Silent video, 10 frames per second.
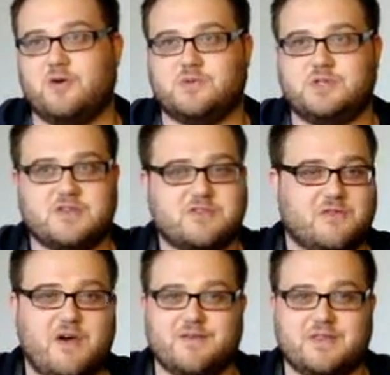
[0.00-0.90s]
just
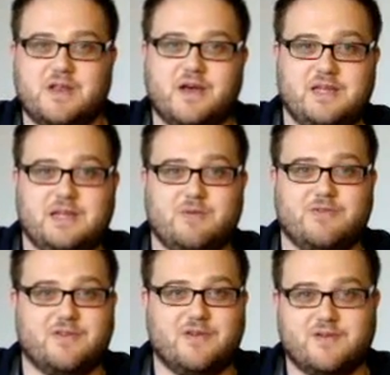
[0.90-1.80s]
surviving the night. He
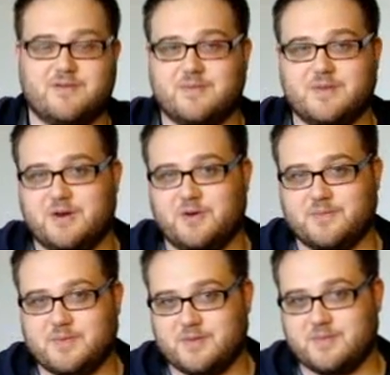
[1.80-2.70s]
was I
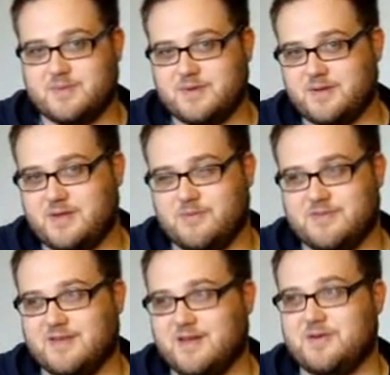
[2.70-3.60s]

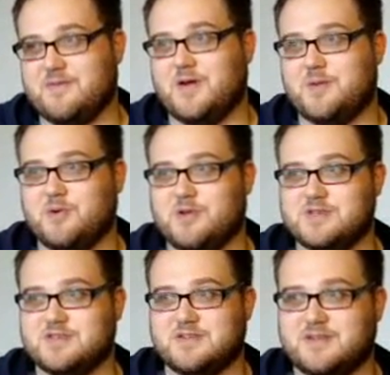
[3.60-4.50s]
don't even know how to put
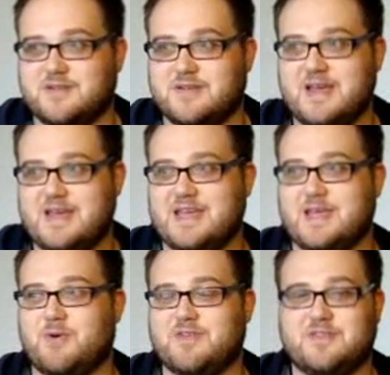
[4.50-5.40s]
it.
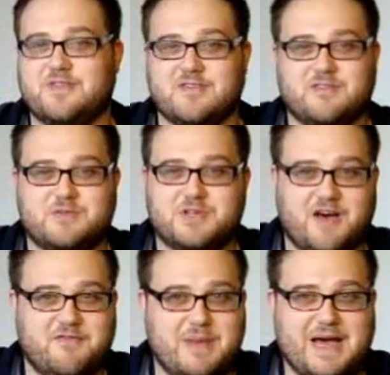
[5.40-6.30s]
He wasn't this
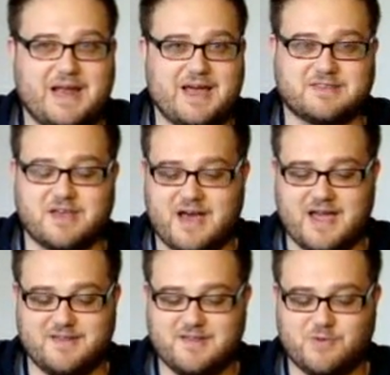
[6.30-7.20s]
tough, badass guy.
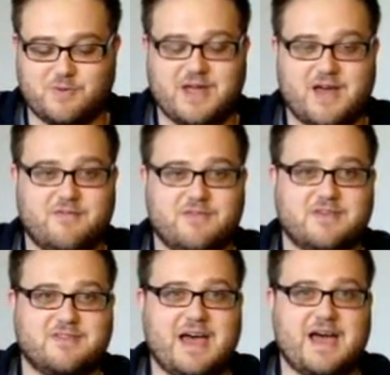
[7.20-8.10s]
And in this one, we have
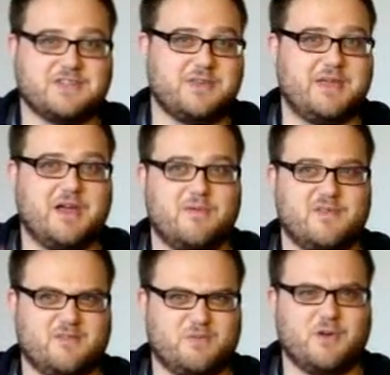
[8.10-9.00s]
this Ash that becomes
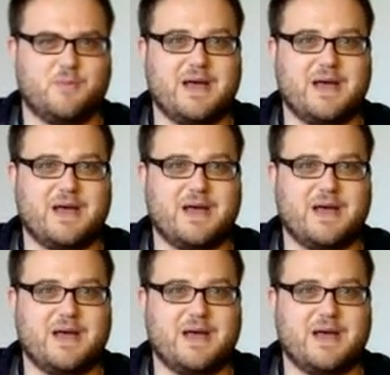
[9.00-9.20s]
this real